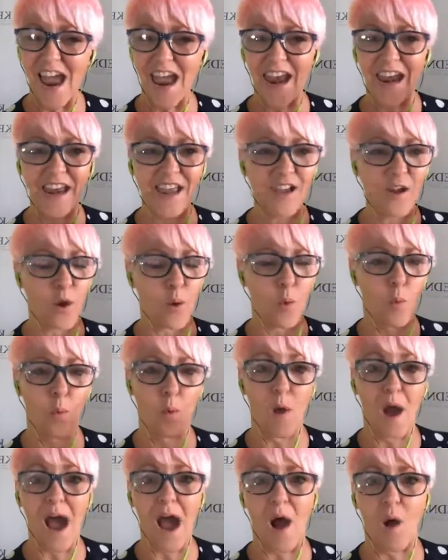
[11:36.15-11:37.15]
And I go,
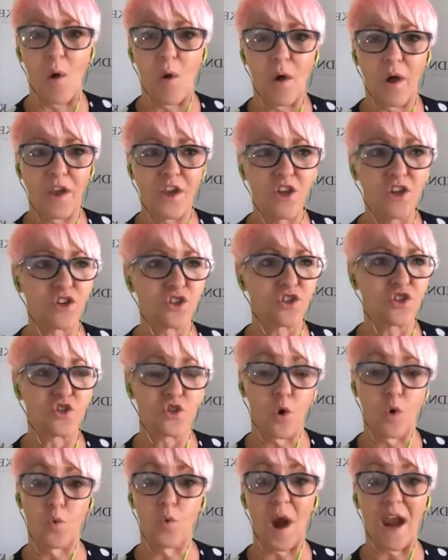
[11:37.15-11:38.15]
wow, you're
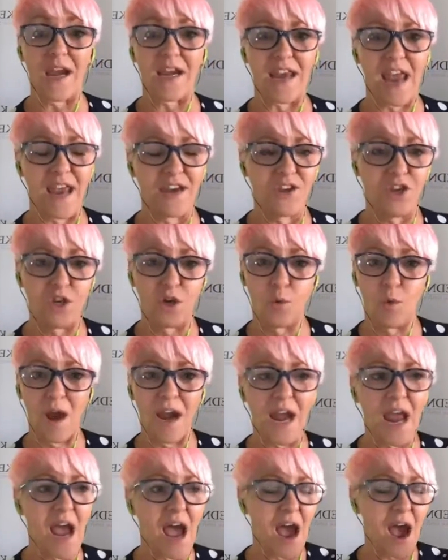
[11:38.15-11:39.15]
so right. And you know what?